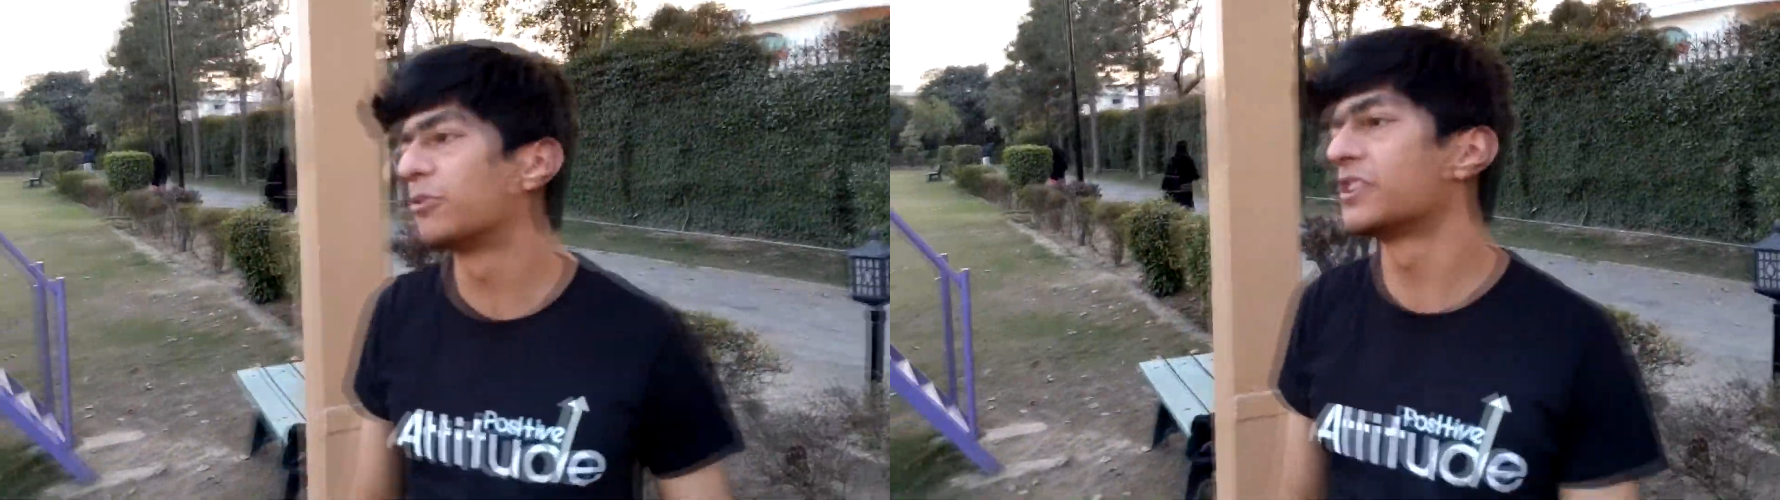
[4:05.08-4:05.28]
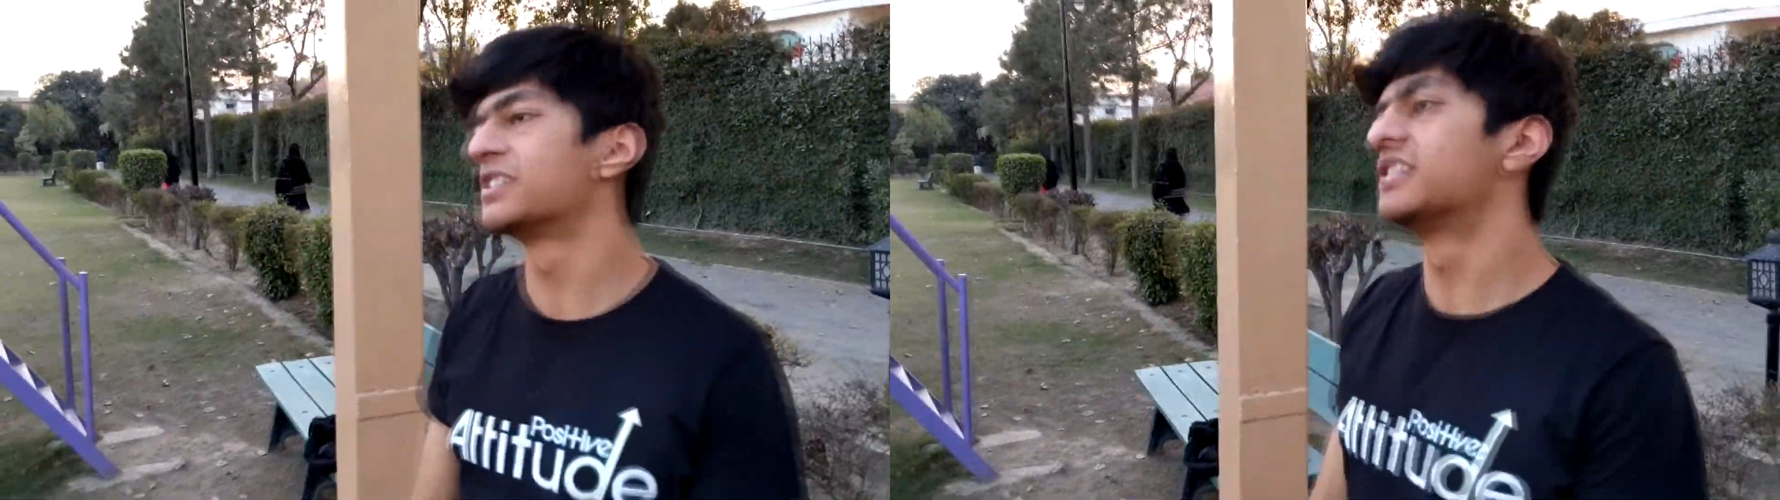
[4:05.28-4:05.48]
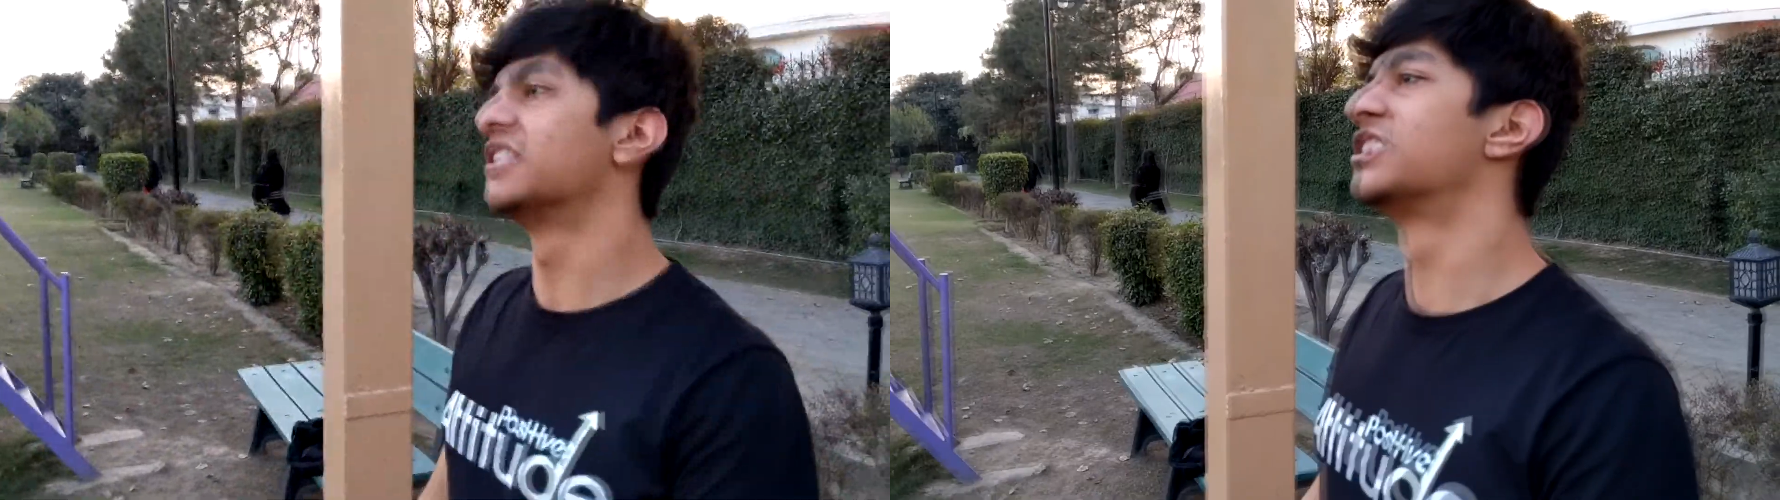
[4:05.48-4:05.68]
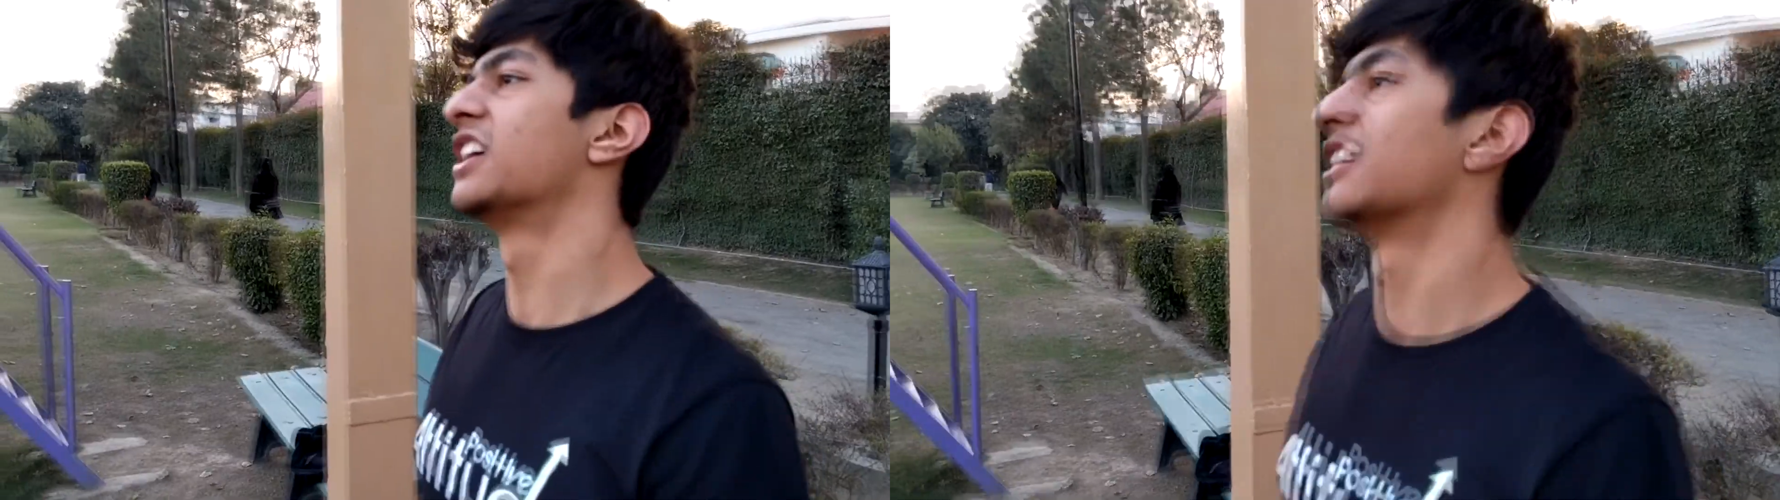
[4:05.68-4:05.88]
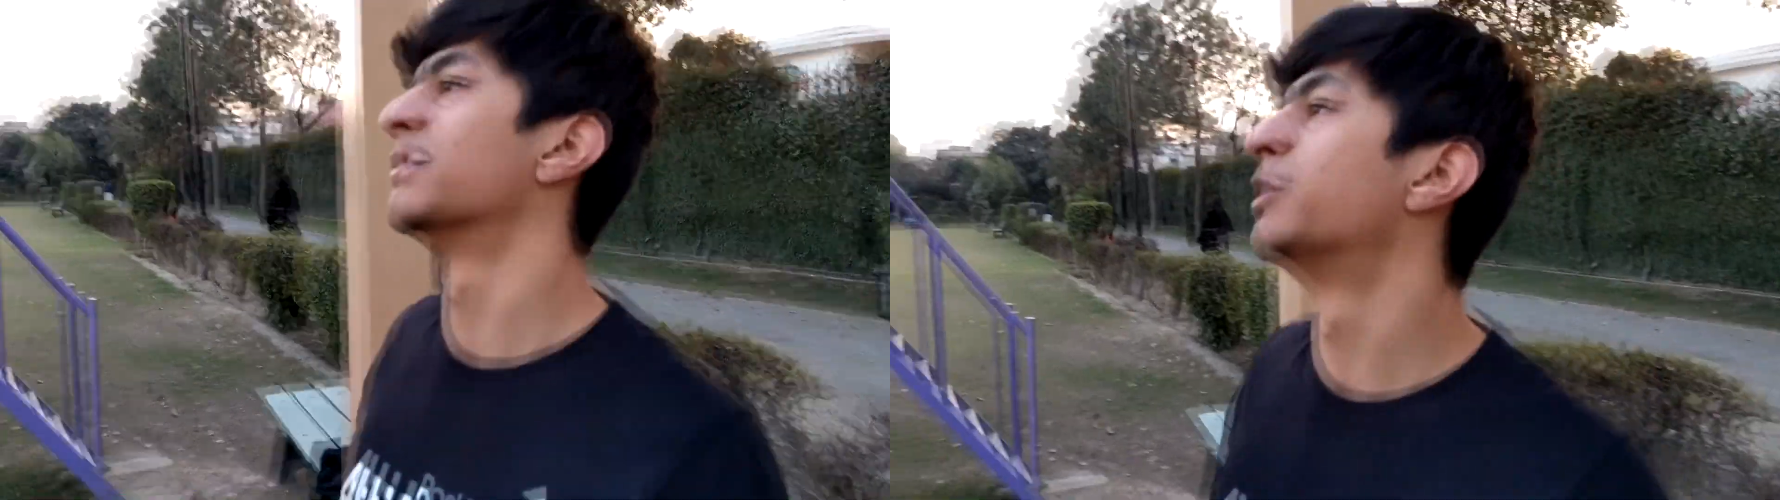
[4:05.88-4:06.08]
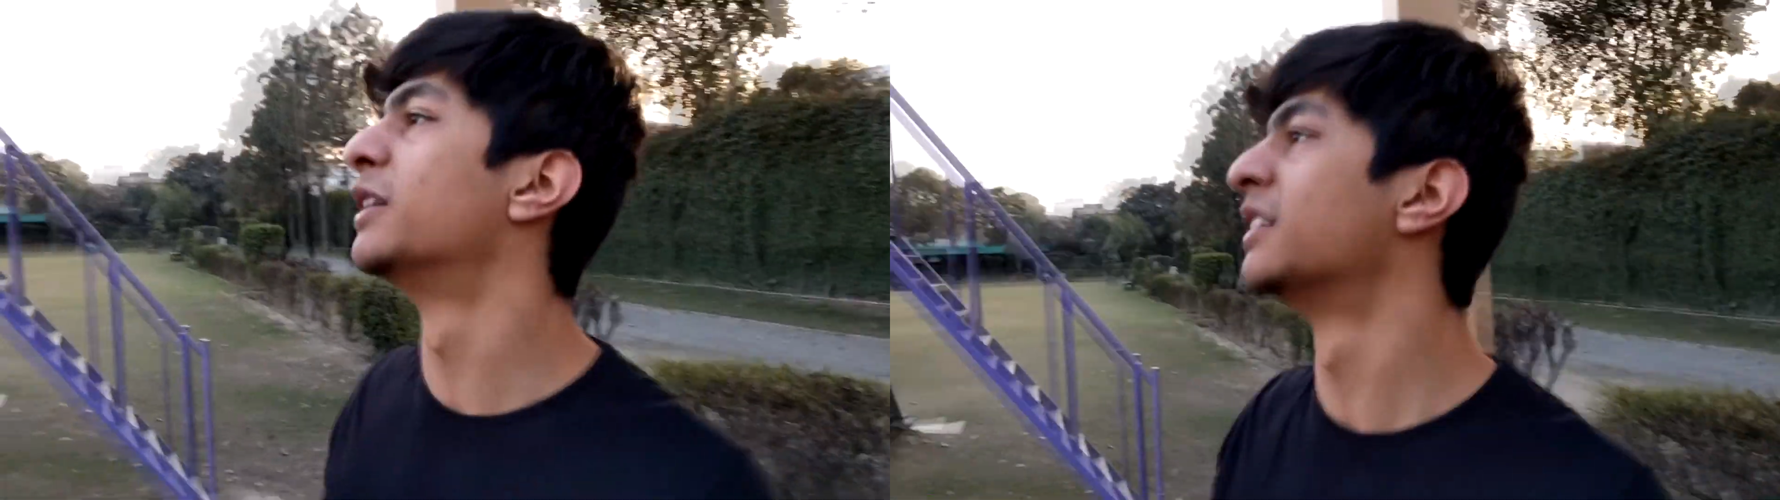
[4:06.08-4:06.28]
versus the chin-up.